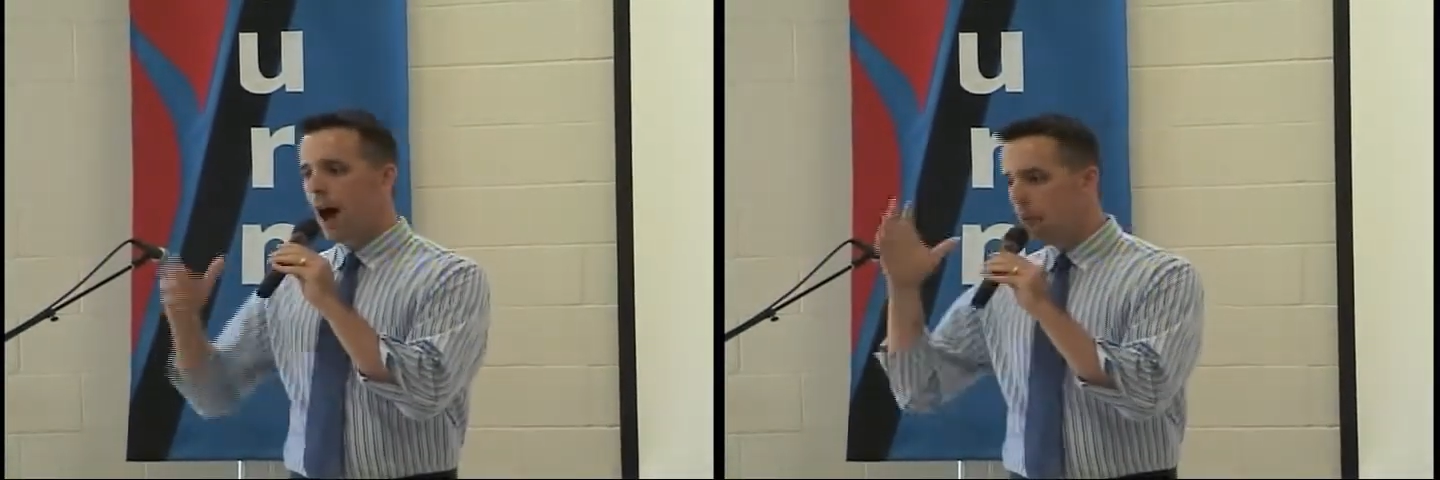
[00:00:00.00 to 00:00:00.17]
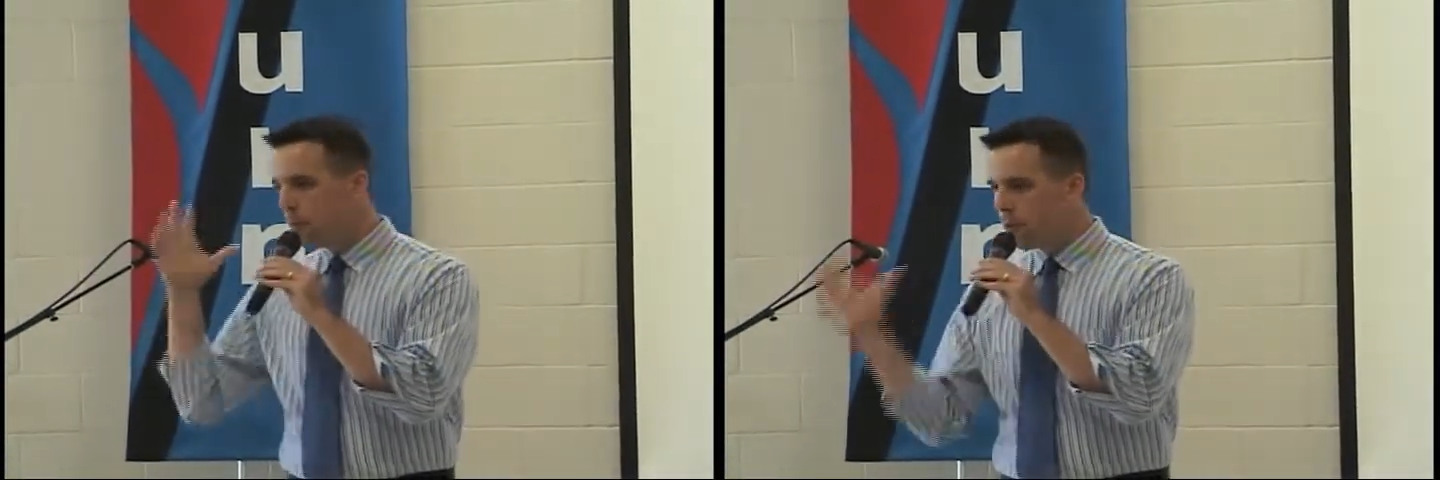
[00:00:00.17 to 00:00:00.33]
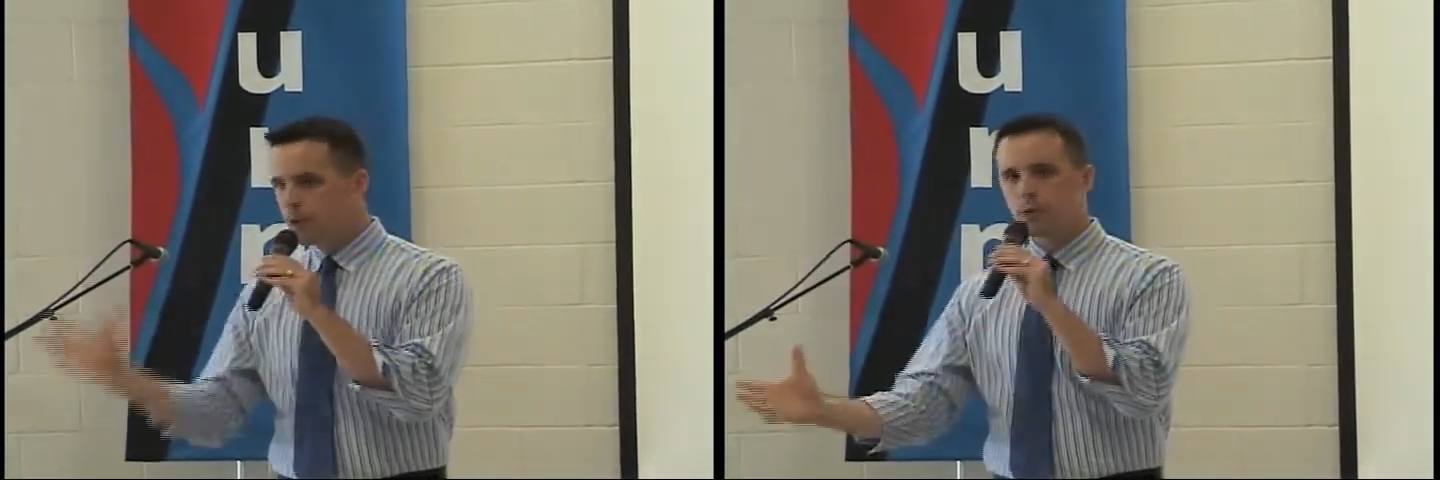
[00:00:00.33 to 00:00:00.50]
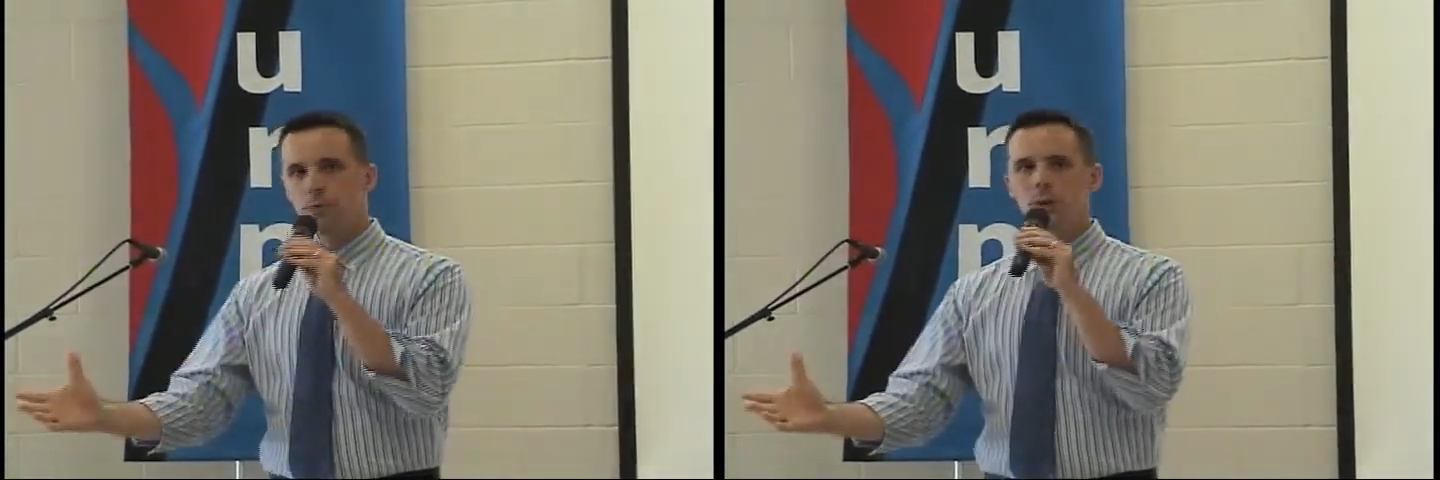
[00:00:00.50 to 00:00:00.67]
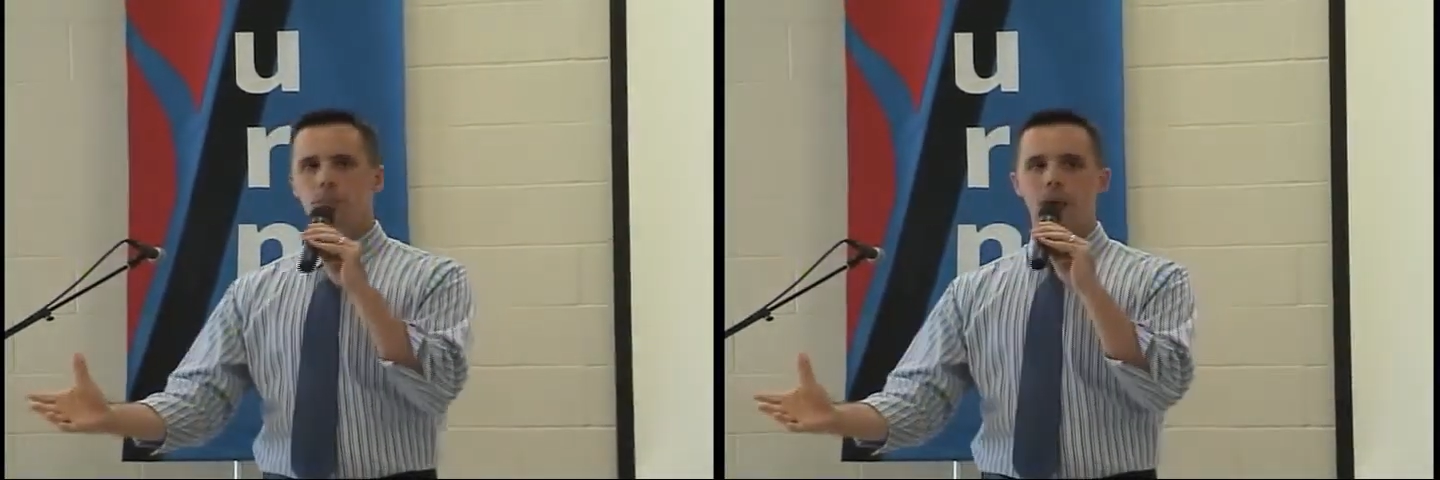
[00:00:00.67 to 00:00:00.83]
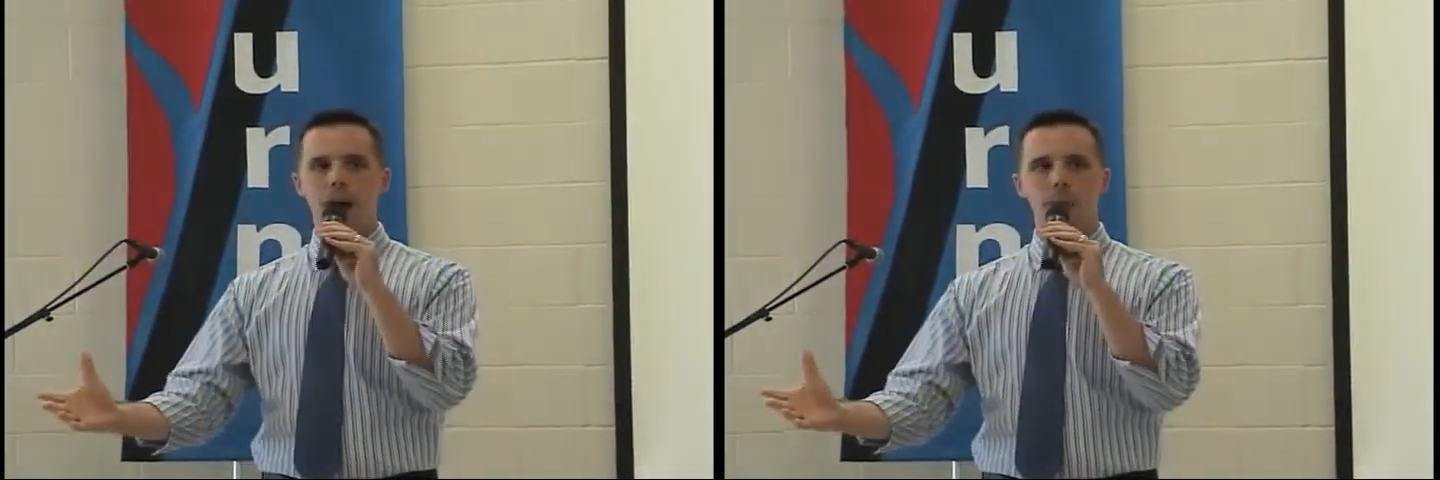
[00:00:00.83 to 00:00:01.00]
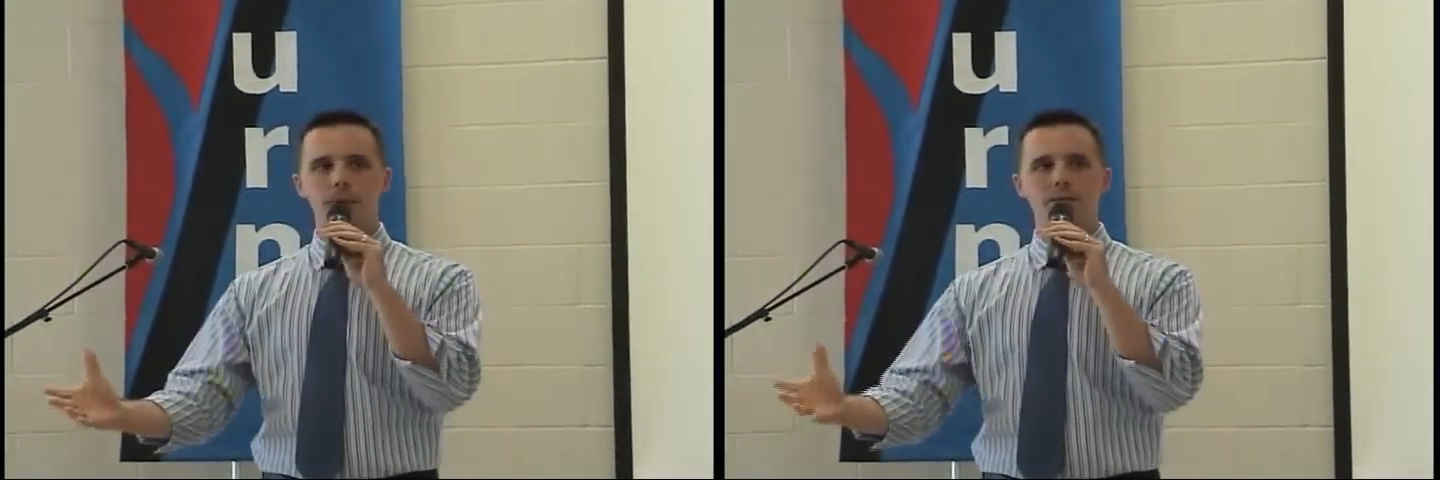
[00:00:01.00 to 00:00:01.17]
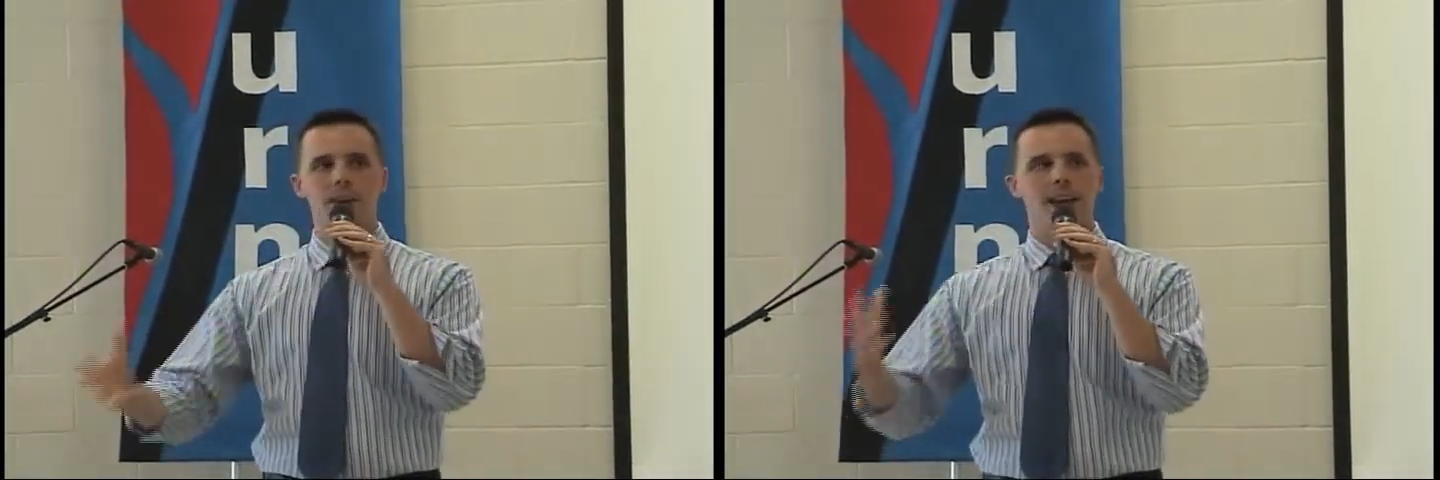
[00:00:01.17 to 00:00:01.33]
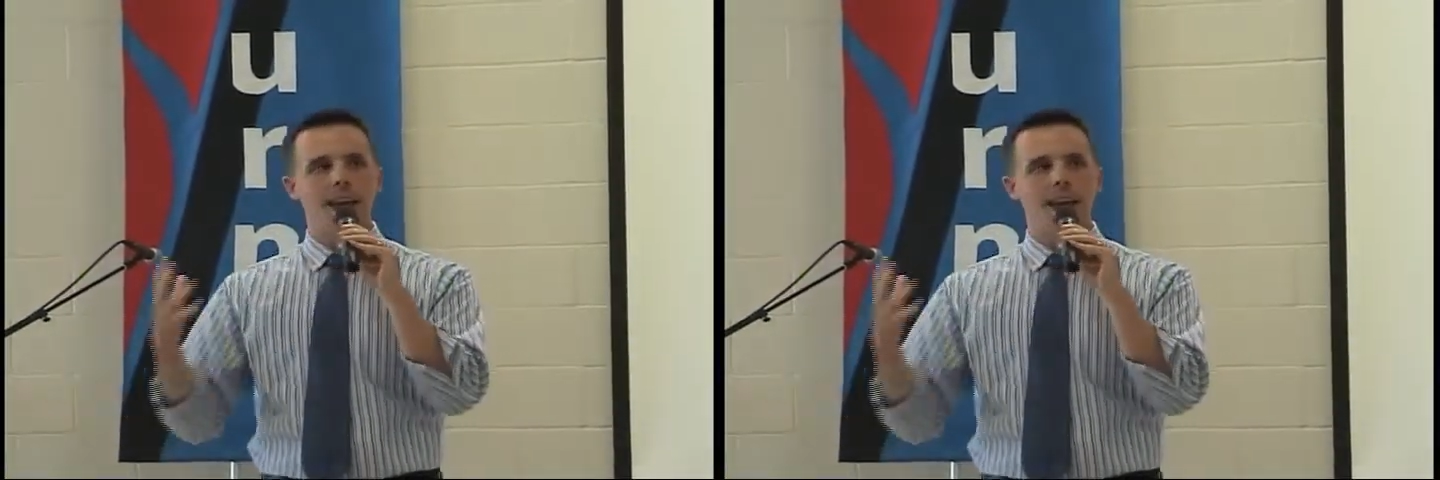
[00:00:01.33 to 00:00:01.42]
I put you in the promised land.